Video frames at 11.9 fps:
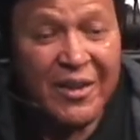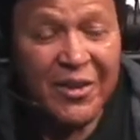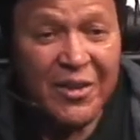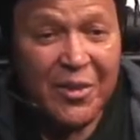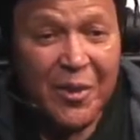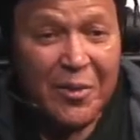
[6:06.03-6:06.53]

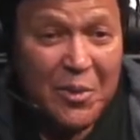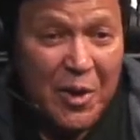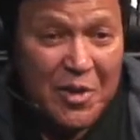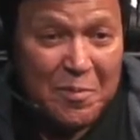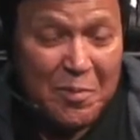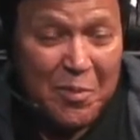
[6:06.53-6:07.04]
I
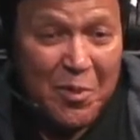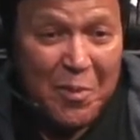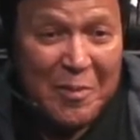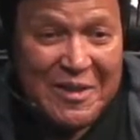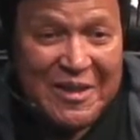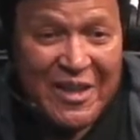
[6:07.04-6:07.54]
was born
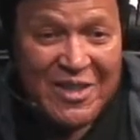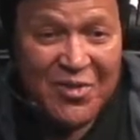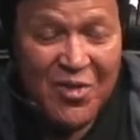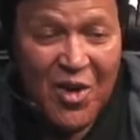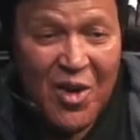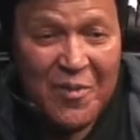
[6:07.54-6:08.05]
on my dad's
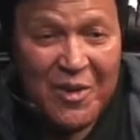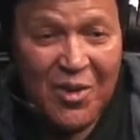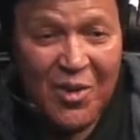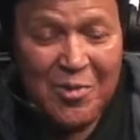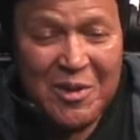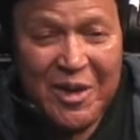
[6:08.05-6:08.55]
farm,
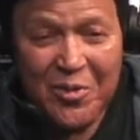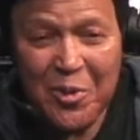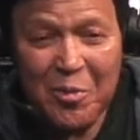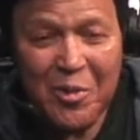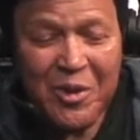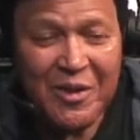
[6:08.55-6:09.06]
and if we
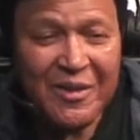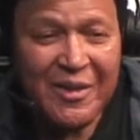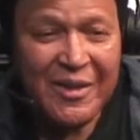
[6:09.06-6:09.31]
weren't